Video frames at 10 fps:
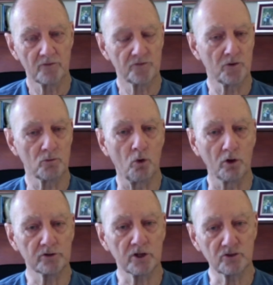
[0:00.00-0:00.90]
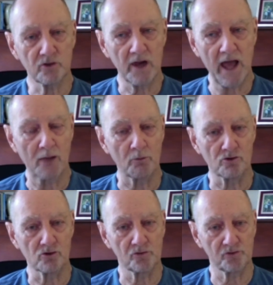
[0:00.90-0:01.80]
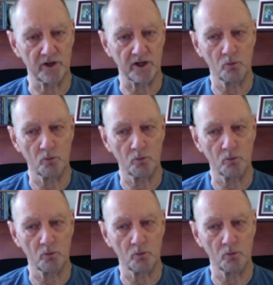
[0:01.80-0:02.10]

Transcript: Want is the language of fear.